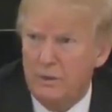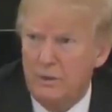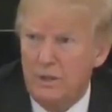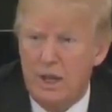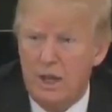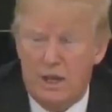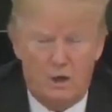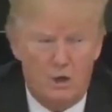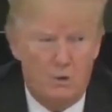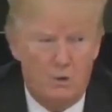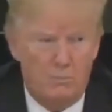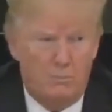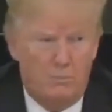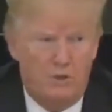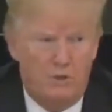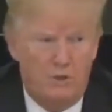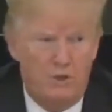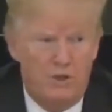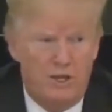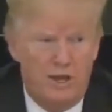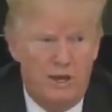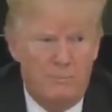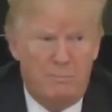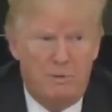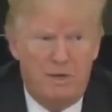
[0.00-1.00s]
Now, I hope
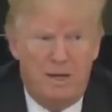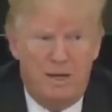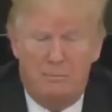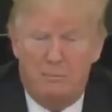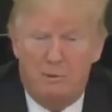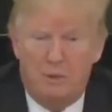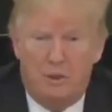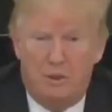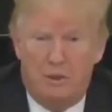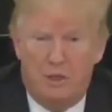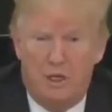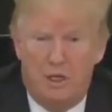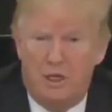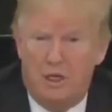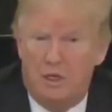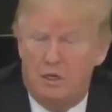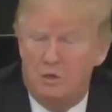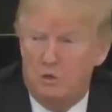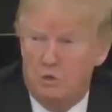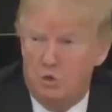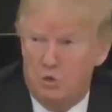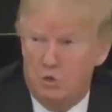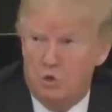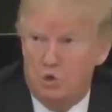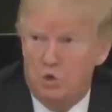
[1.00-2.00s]
to not be able to take
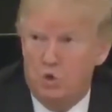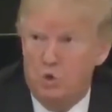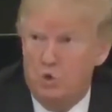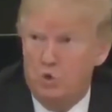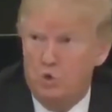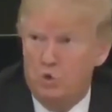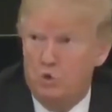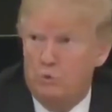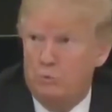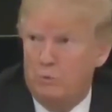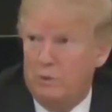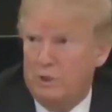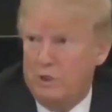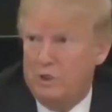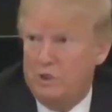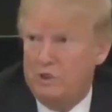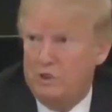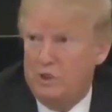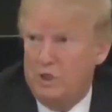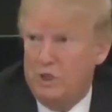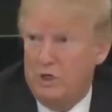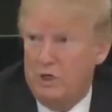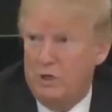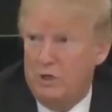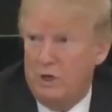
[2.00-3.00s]
it soon
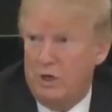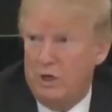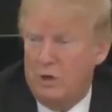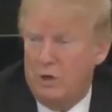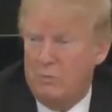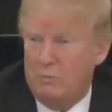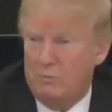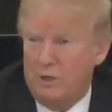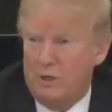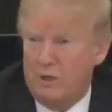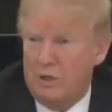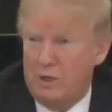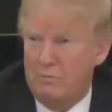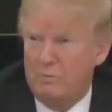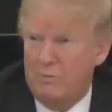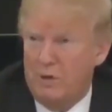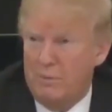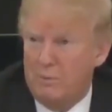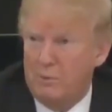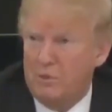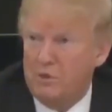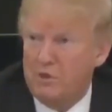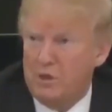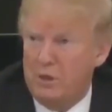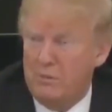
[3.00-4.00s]
because, you know, I hope they come
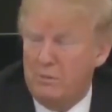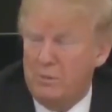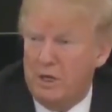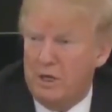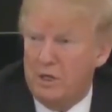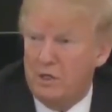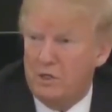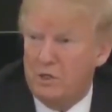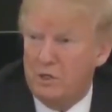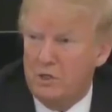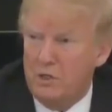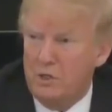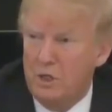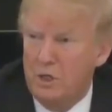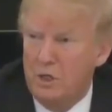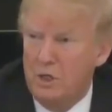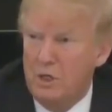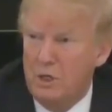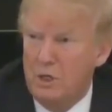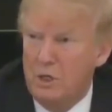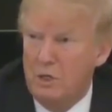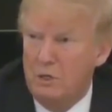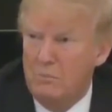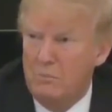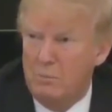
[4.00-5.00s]
up with some answer.
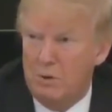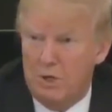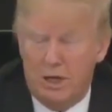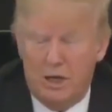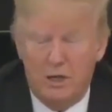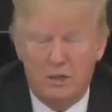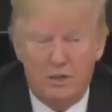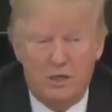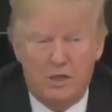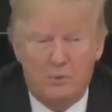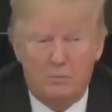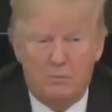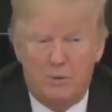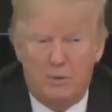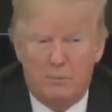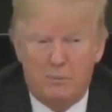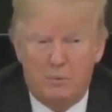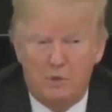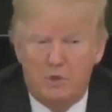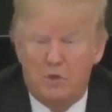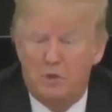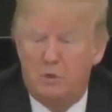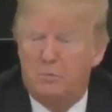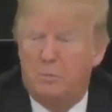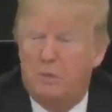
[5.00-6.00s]
But I think
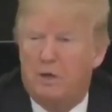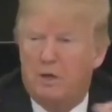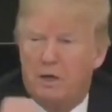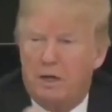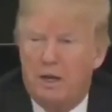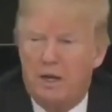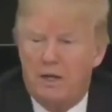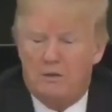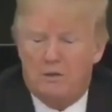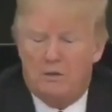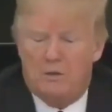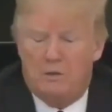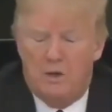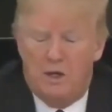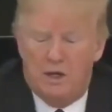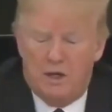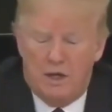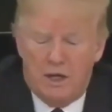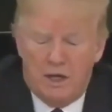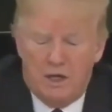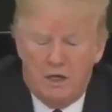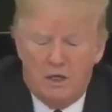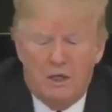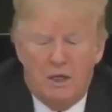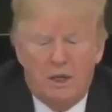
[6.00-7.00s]
people should be allowed to. I
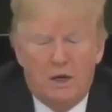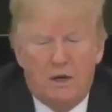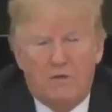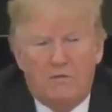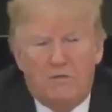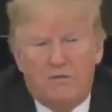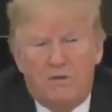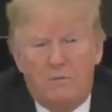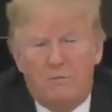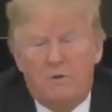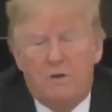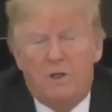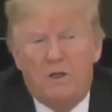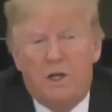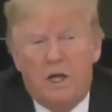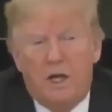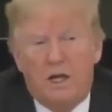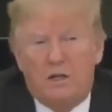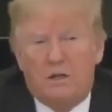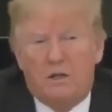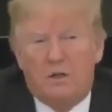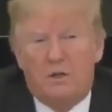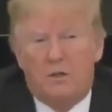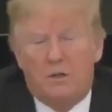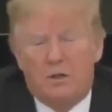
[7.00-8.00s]
got a letter from a
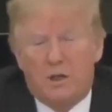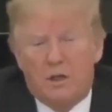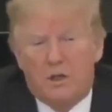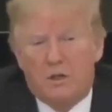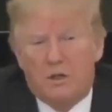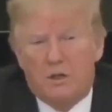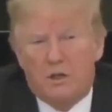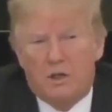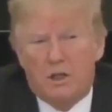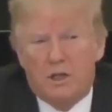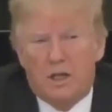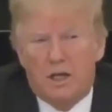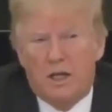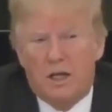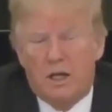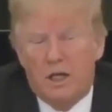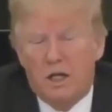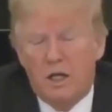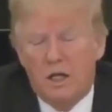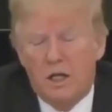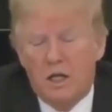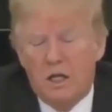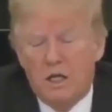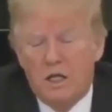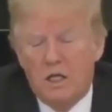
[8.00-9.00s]
doctor the other
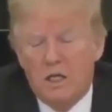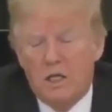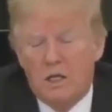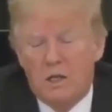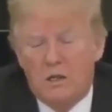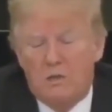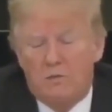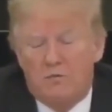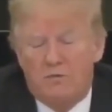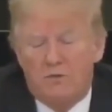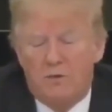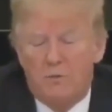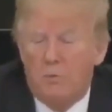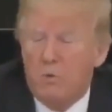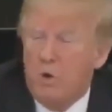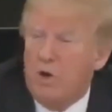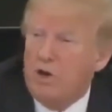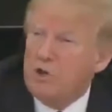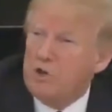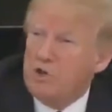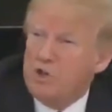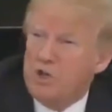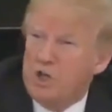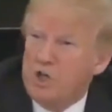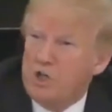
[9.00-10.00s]
day from
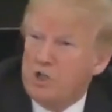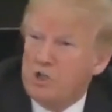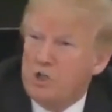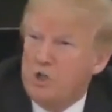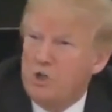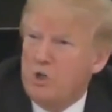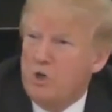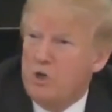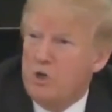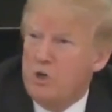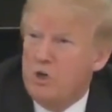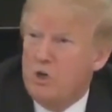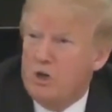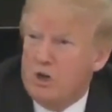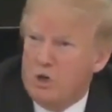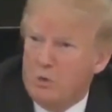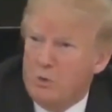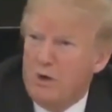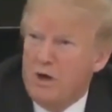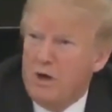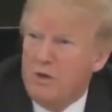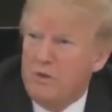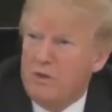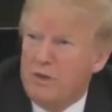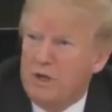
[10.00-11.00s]
Westchester, New York,
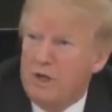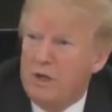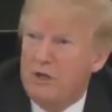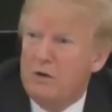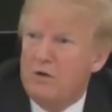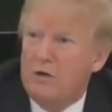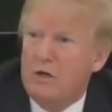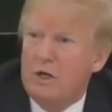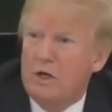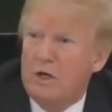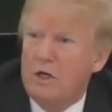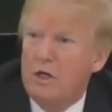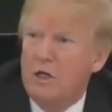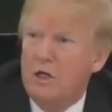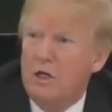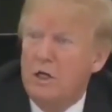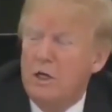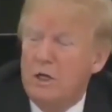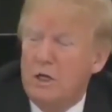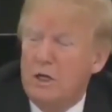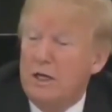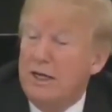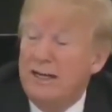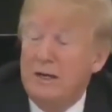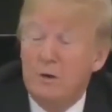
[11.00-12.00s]
around the area.
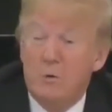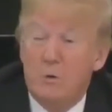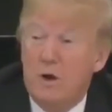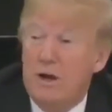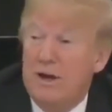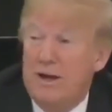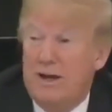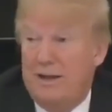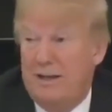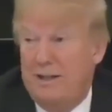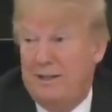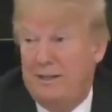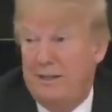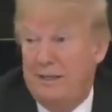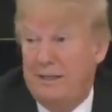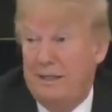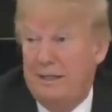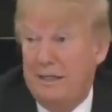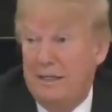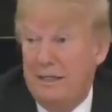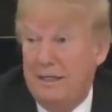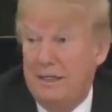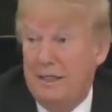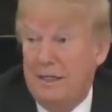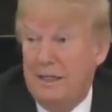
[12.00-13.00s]
He didn't want anything.
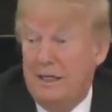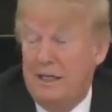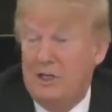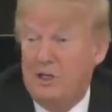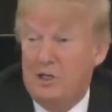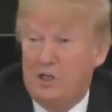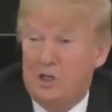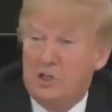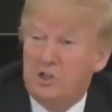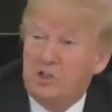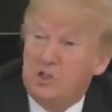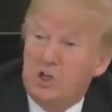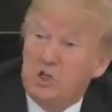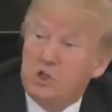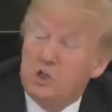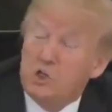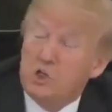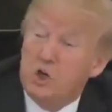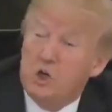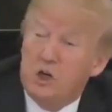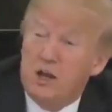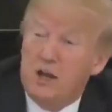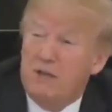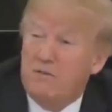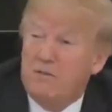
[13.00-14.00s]
He just said,
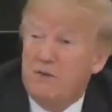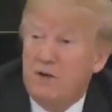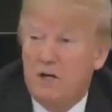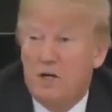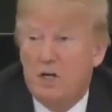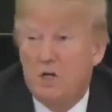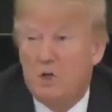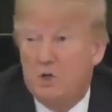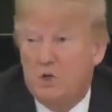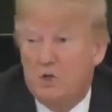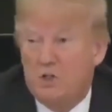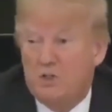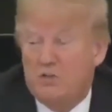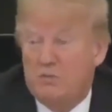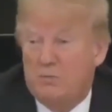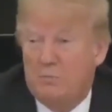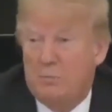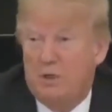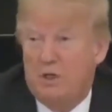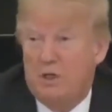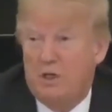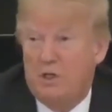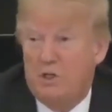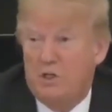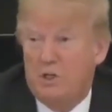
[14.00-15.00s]
sir, I have hundreds of
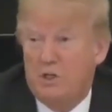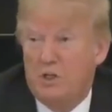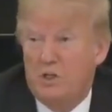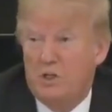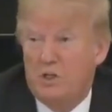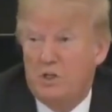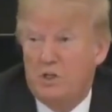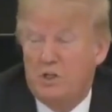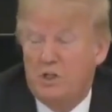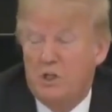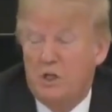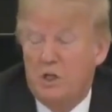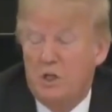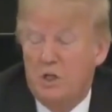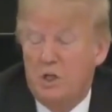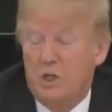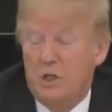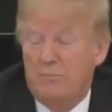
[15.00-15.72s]
patients,